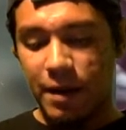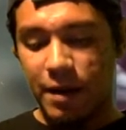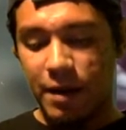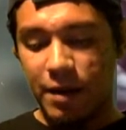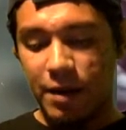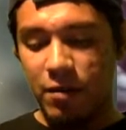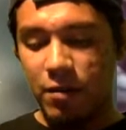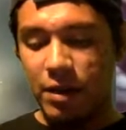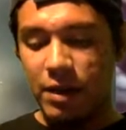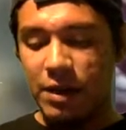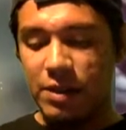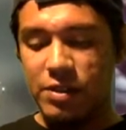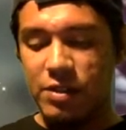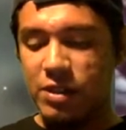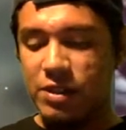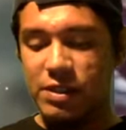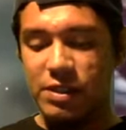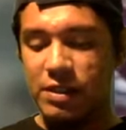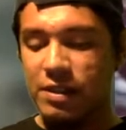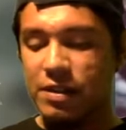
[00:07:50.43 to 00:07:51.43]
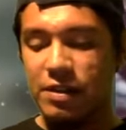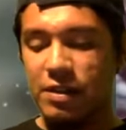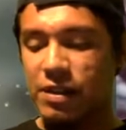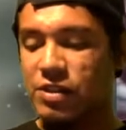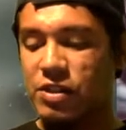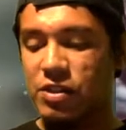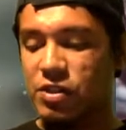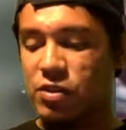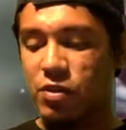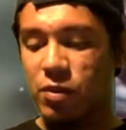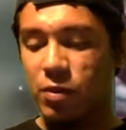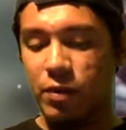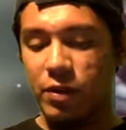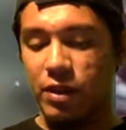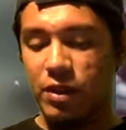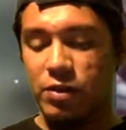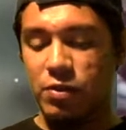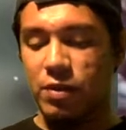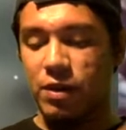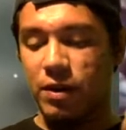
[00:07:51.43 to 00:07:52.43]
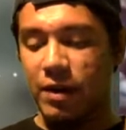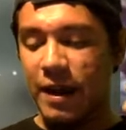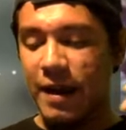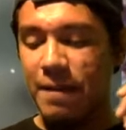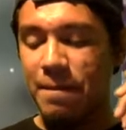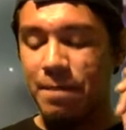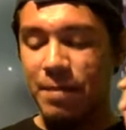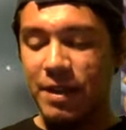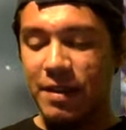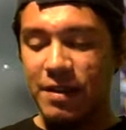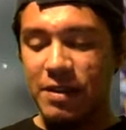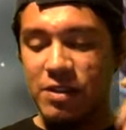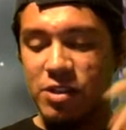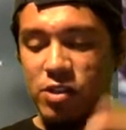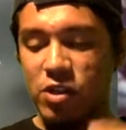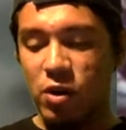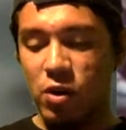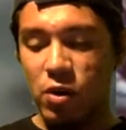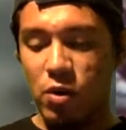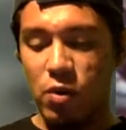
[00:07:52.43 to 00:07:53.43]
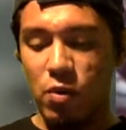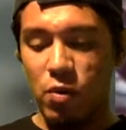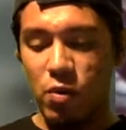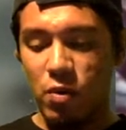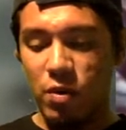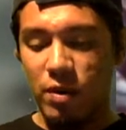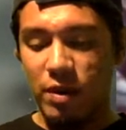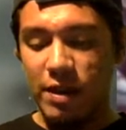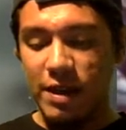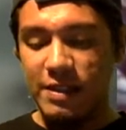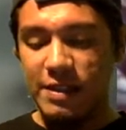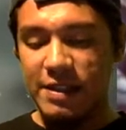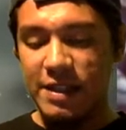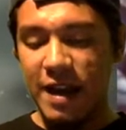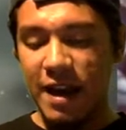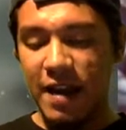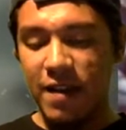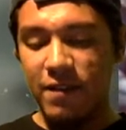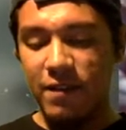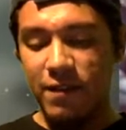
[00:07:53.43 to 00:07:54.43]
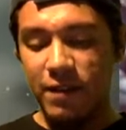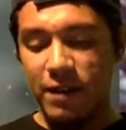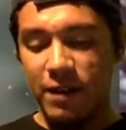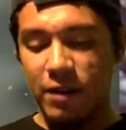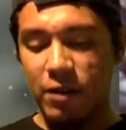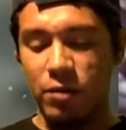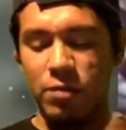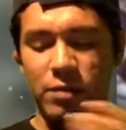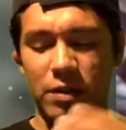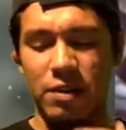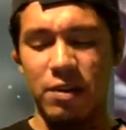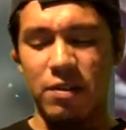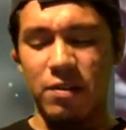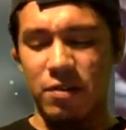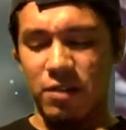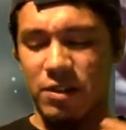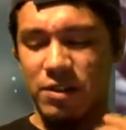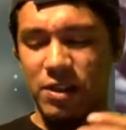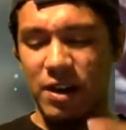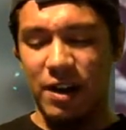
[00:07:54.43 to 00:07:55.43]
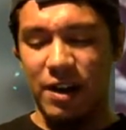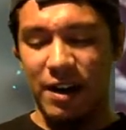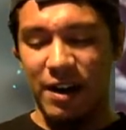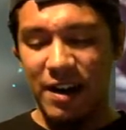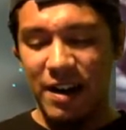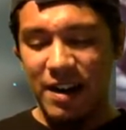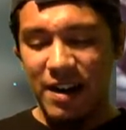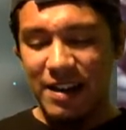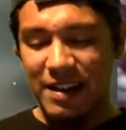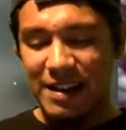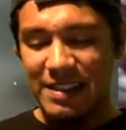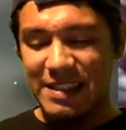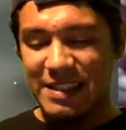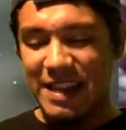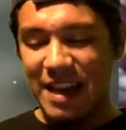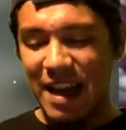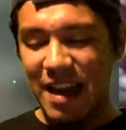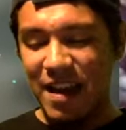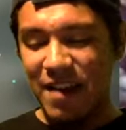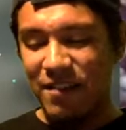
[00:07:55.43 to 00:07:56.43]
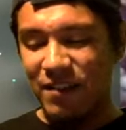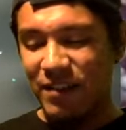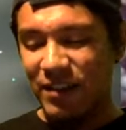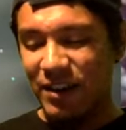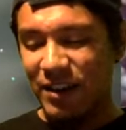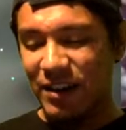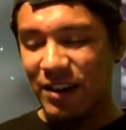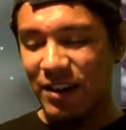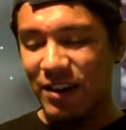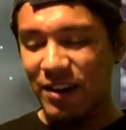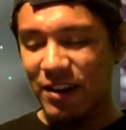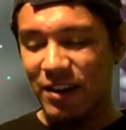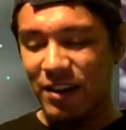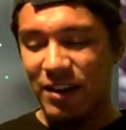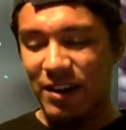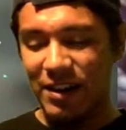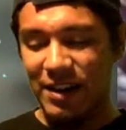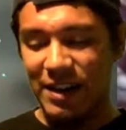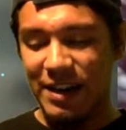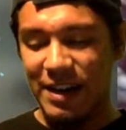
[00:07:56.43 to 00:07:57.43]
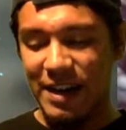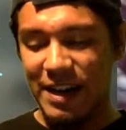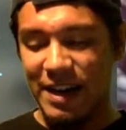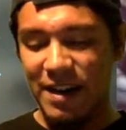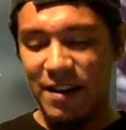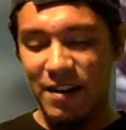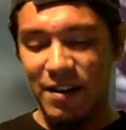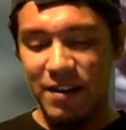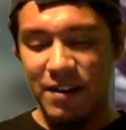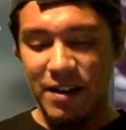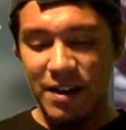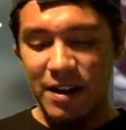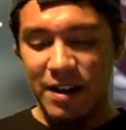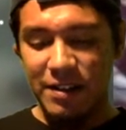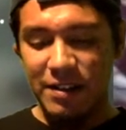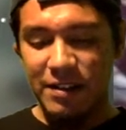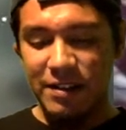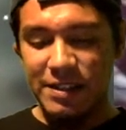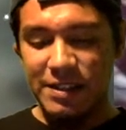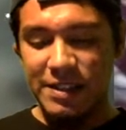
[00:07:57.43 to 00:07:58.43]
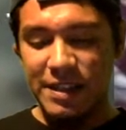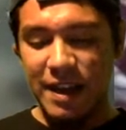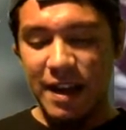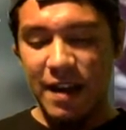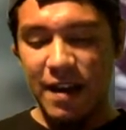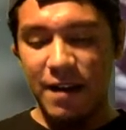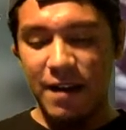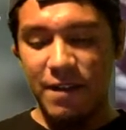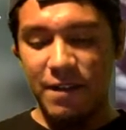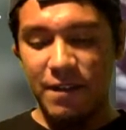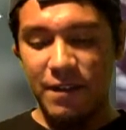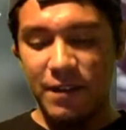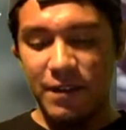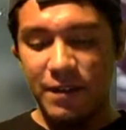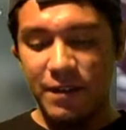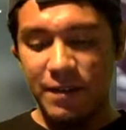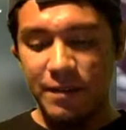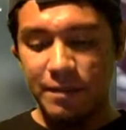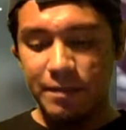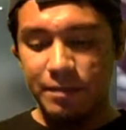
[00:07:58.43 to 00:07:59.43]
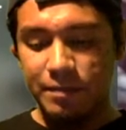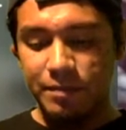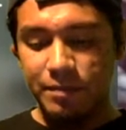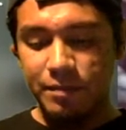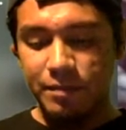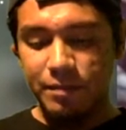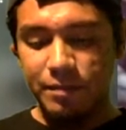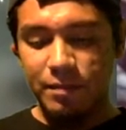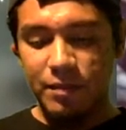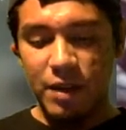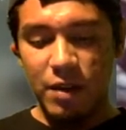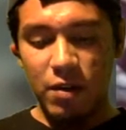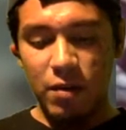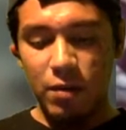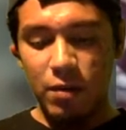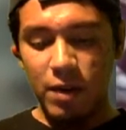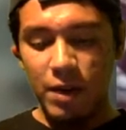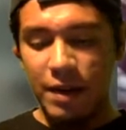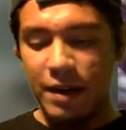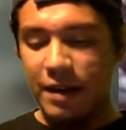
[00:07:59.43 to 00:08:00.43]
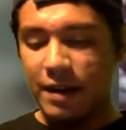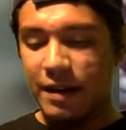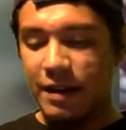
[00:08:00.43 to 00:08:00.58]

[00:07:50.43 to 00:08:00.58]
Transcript: You know what? Let's just do it with this one, okay? So let's have. Let's have her here. Let's have. You know what?